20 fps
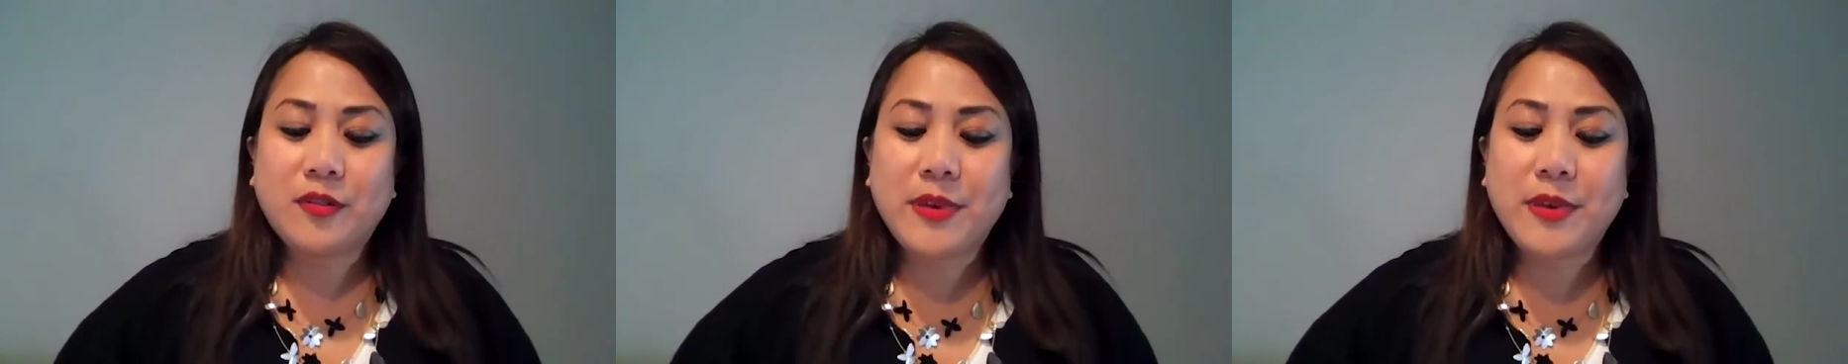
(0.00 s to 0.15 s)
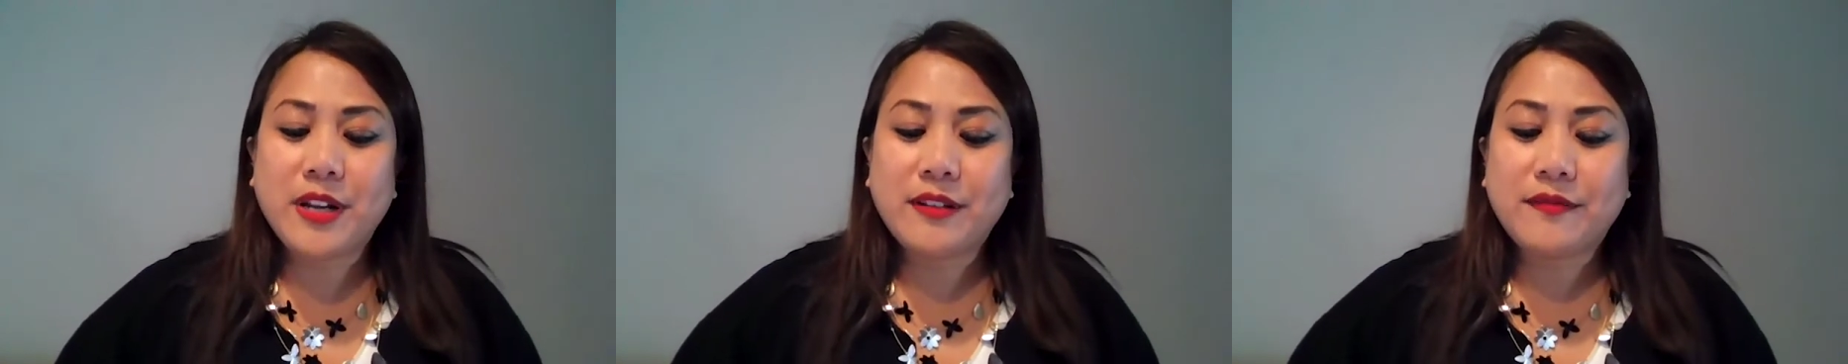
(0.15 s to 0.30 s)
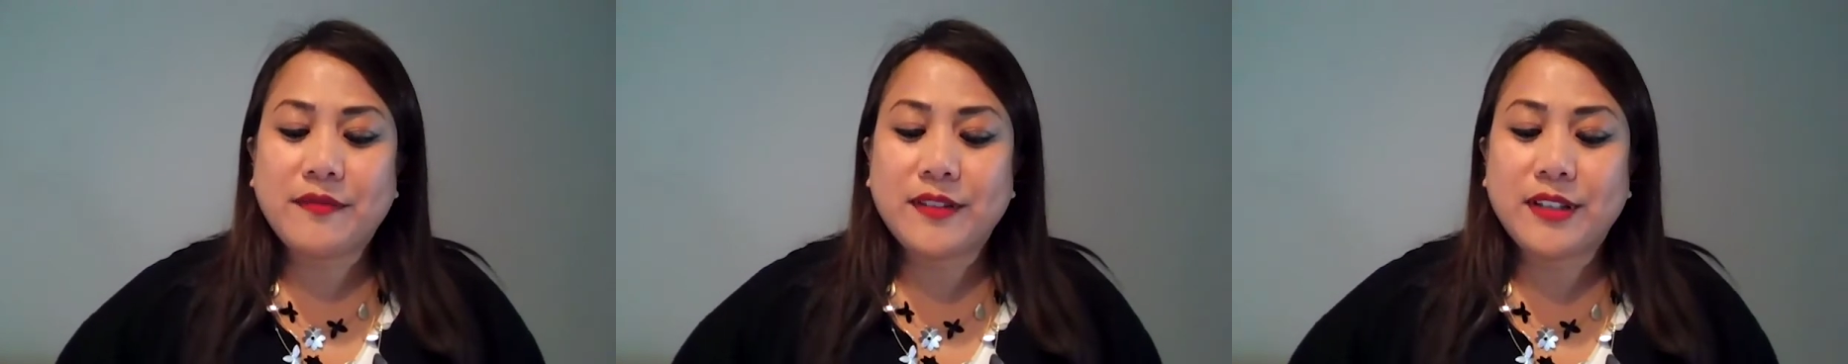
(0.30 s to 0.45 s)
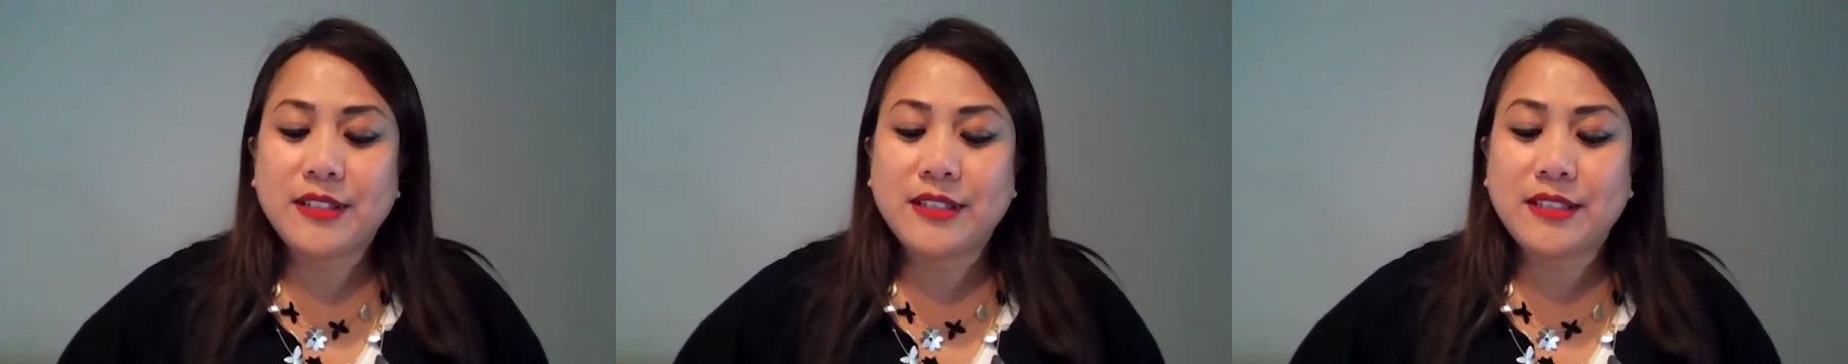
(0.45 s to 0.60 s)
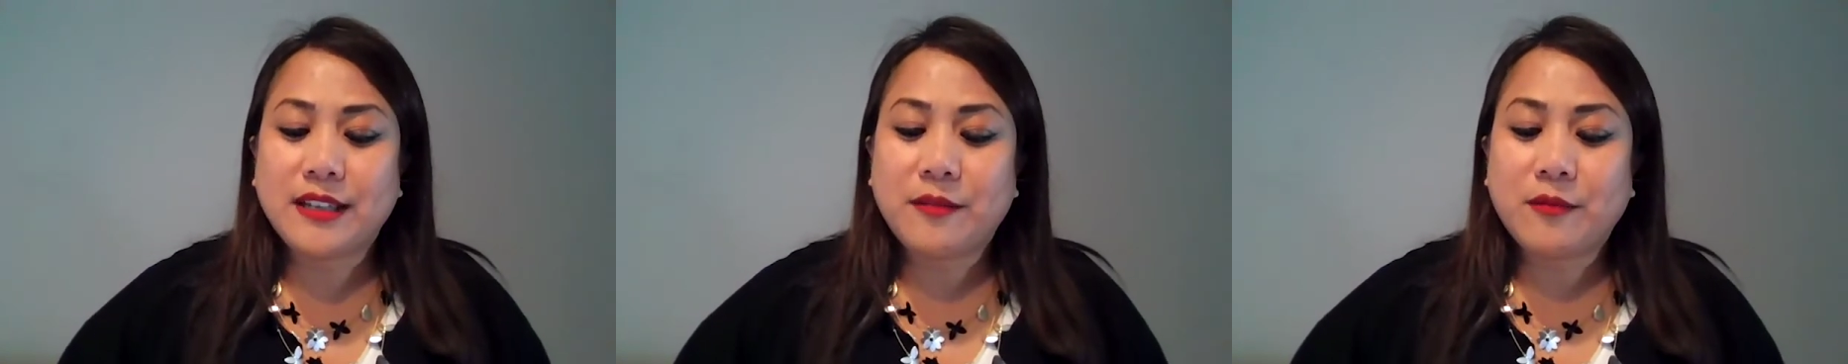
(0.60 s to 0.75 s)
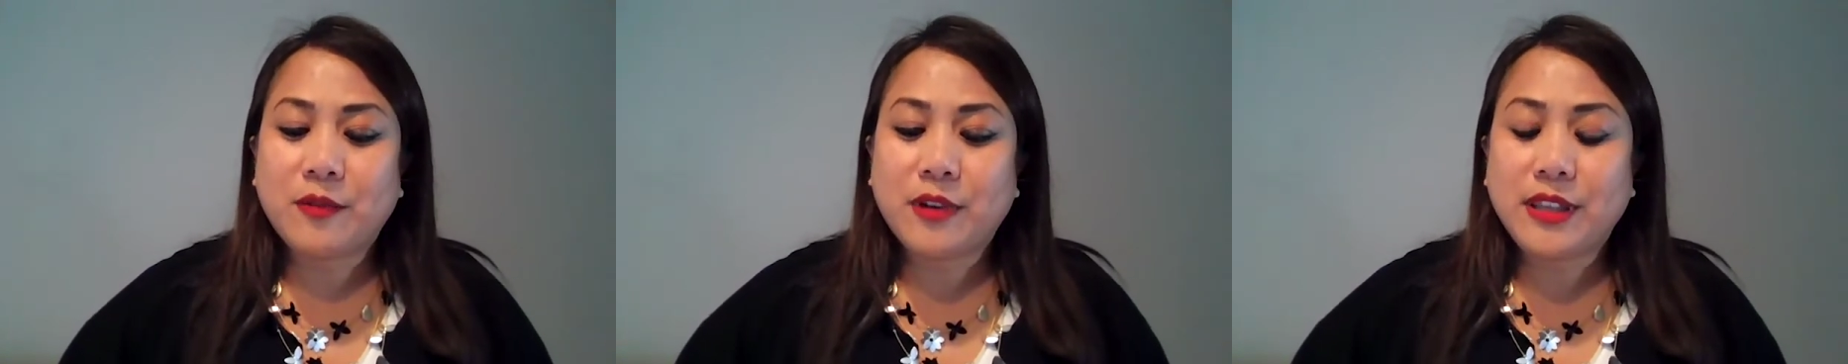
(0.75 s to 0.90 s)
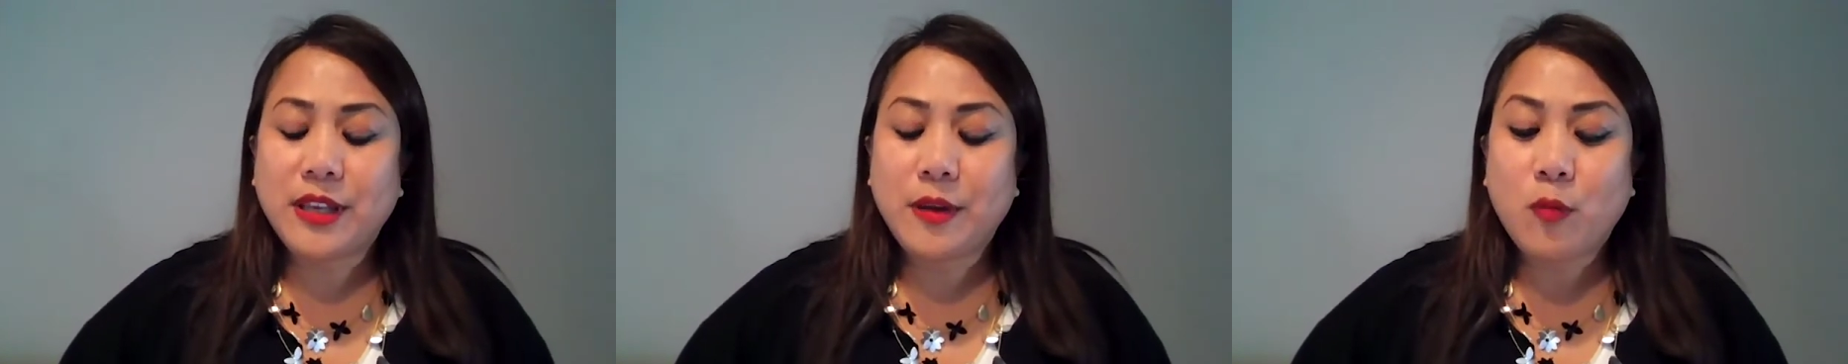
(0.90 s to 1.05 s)
benefits and
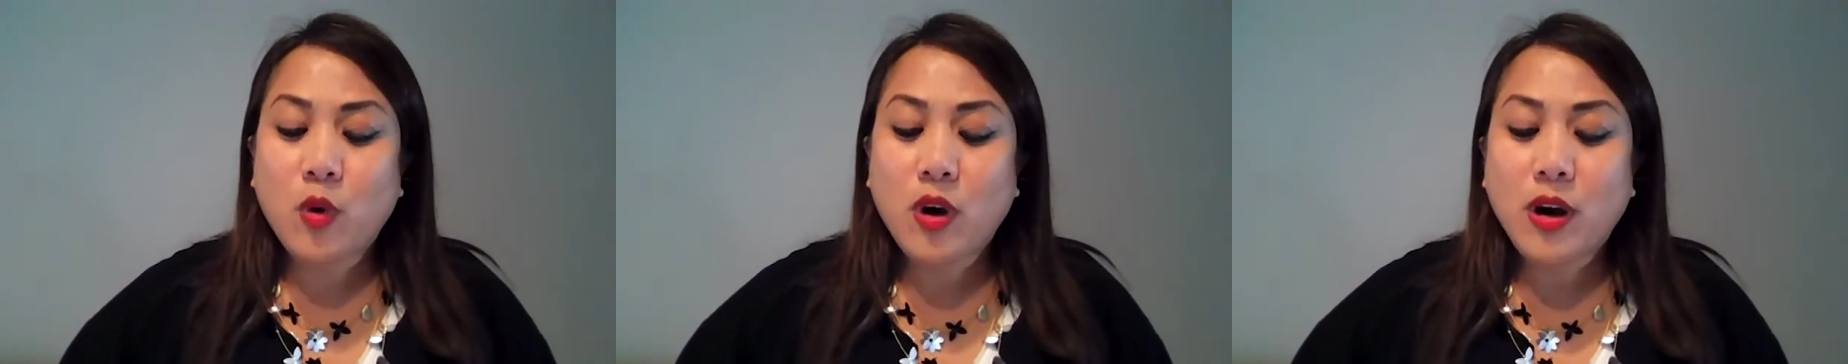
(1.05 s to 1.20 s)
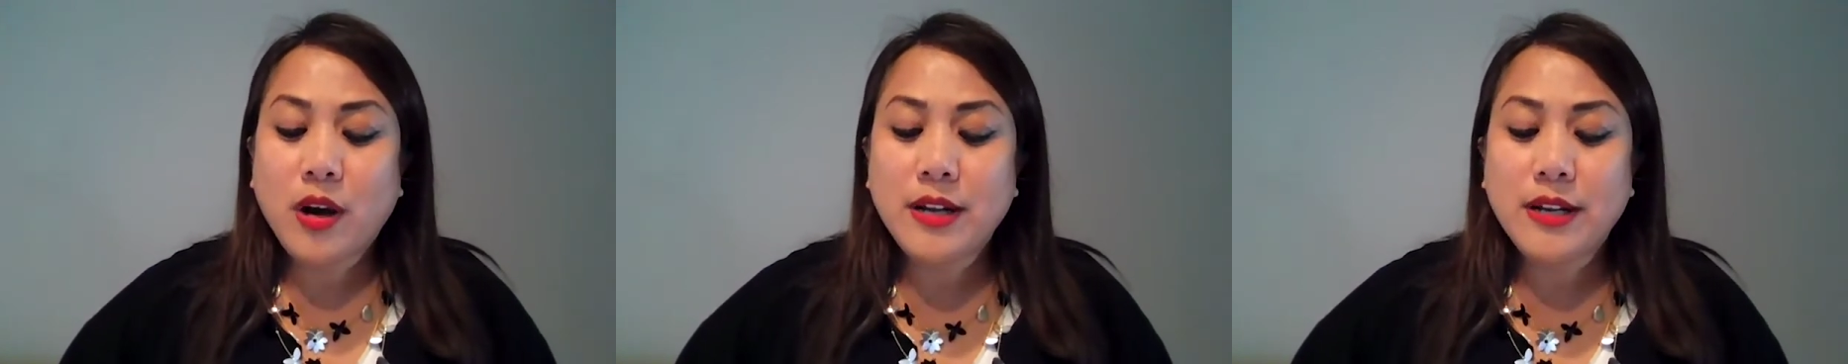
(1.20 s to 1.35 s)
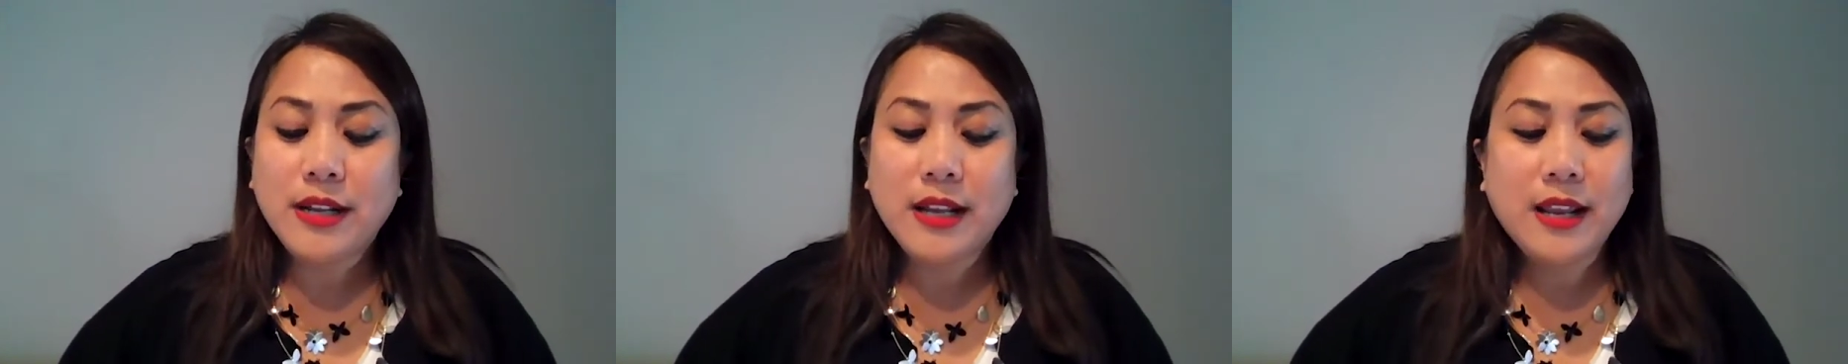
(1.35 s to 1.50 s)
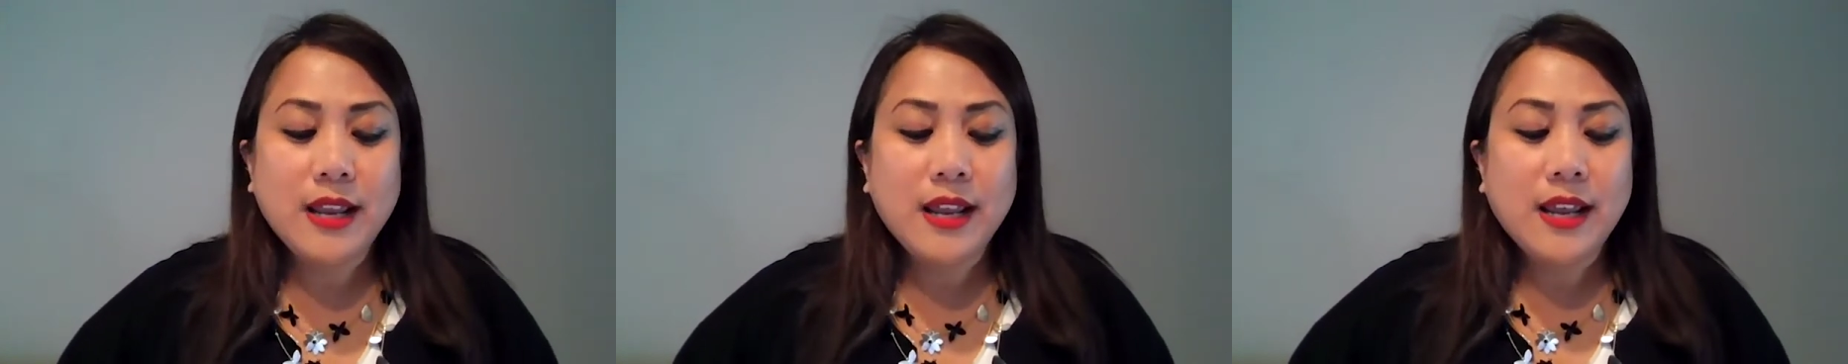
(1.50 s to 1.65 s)
what they want.